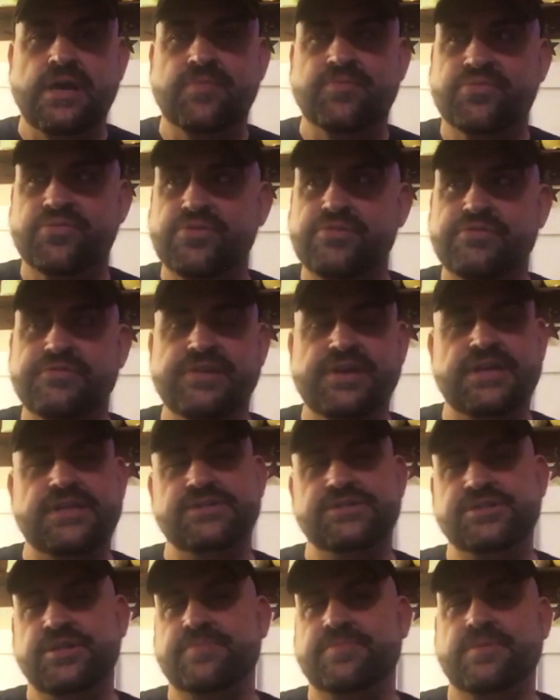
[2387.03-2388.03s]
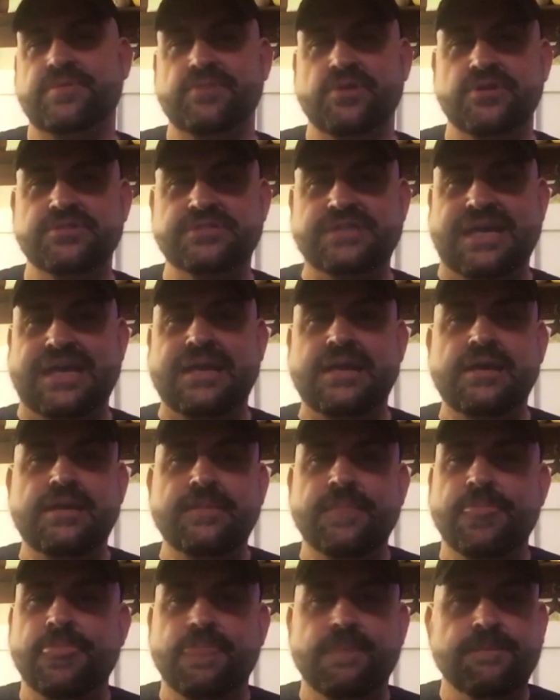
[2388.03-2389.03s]
Prove It and she promotes it?
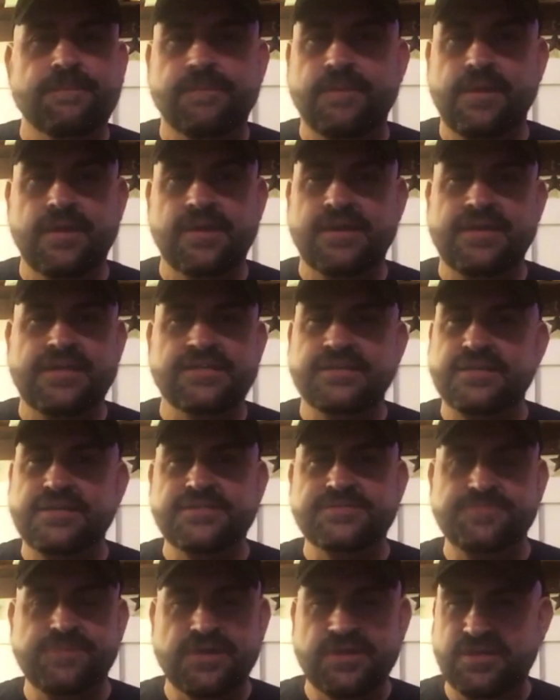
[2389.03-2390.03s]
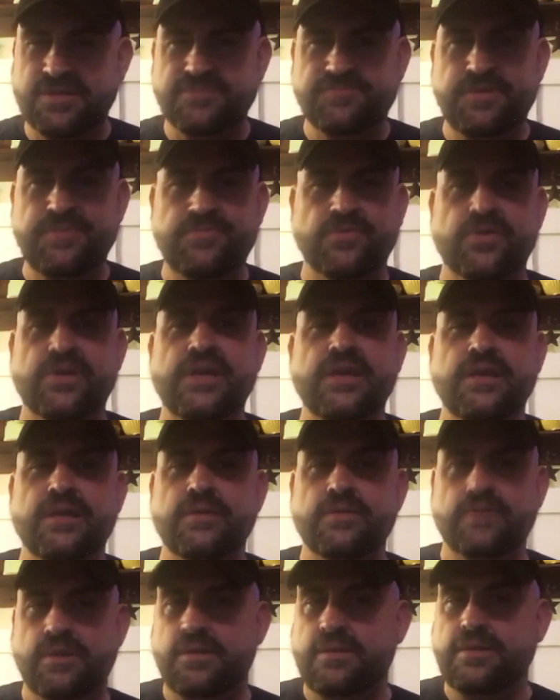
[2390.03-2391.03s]
It's because people can,
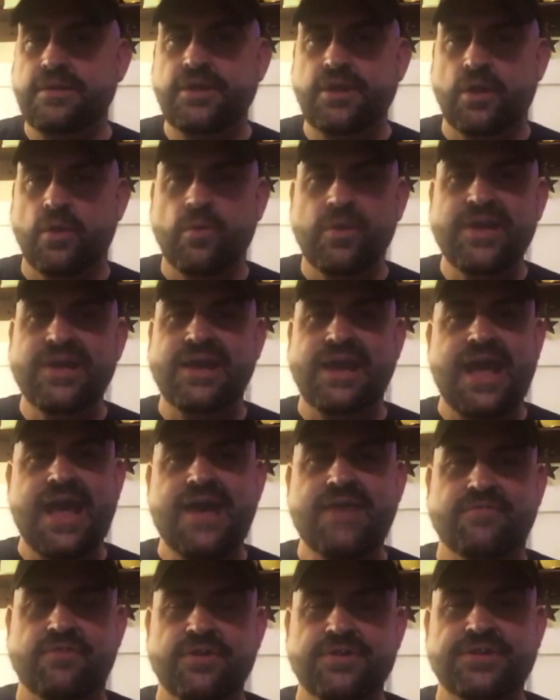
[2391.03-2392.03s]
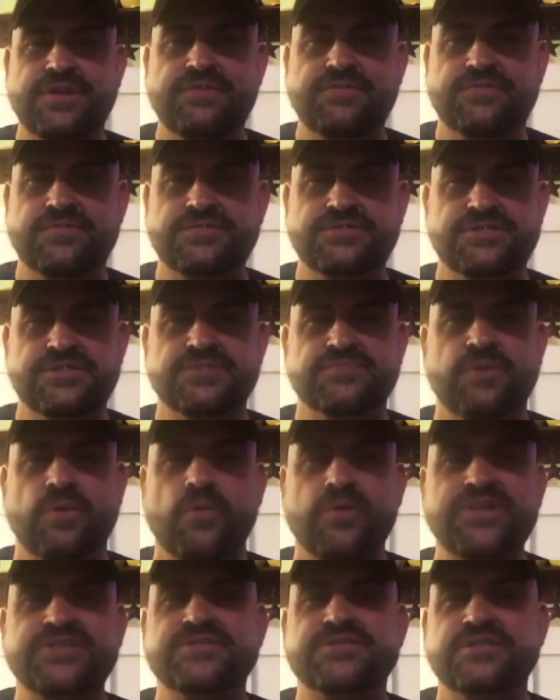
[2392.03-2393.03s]
we can have our differences, but
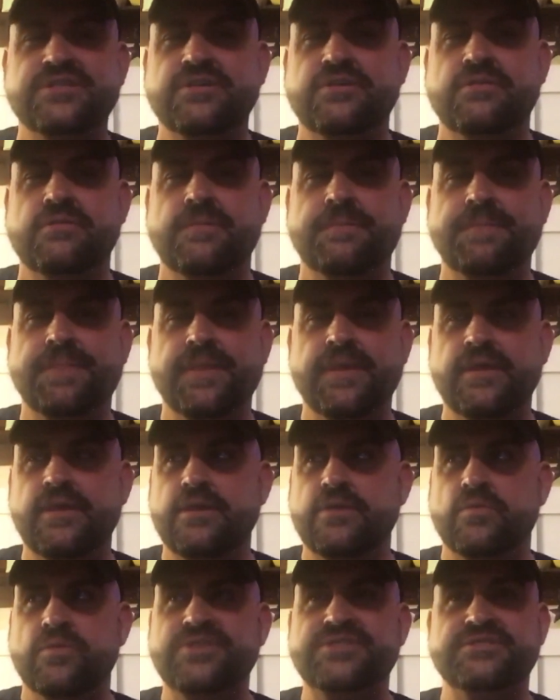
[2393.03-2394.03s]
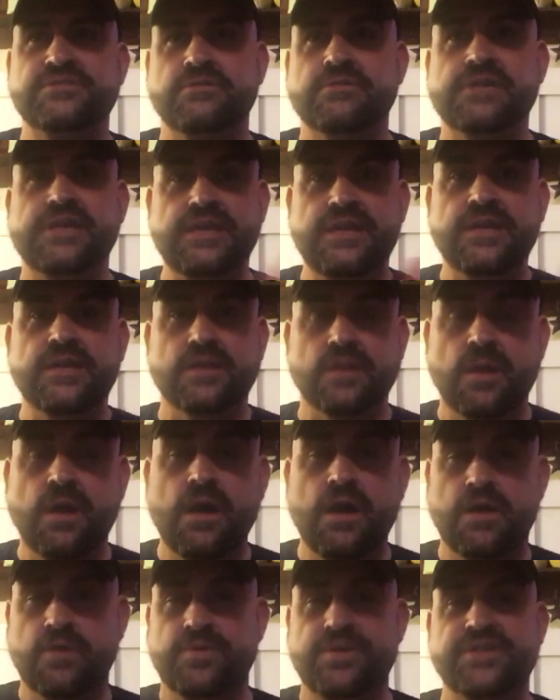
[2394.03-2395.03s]
we still can get
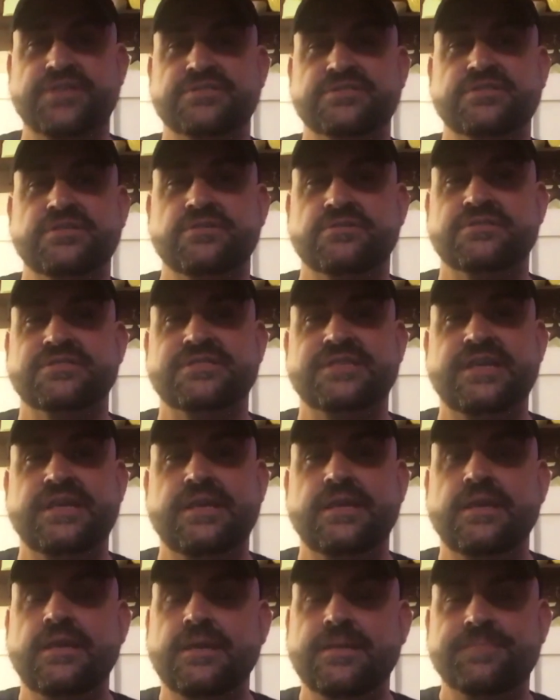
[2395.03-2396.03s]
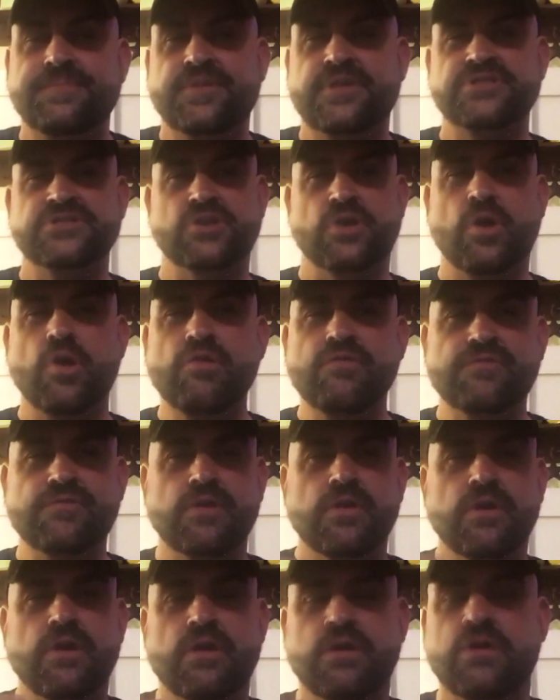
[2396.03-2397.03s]
along. We can still see, because our
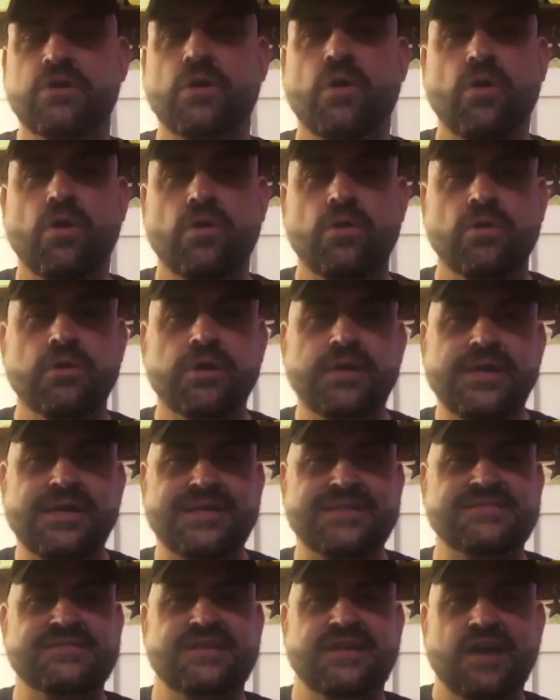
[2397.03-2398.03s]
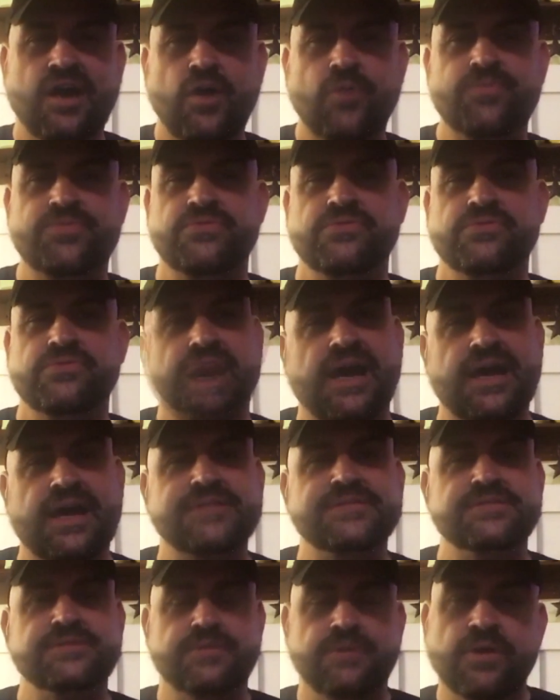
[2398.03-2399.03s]
overall goal is to help you
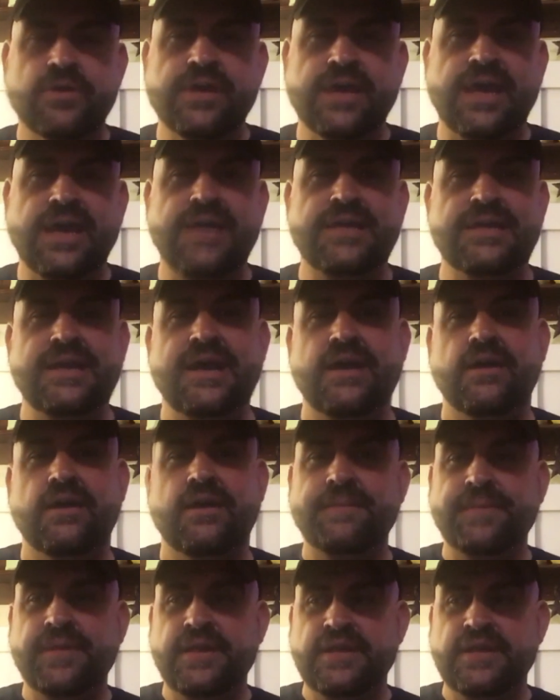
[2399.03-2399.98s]
guys. Okay. Now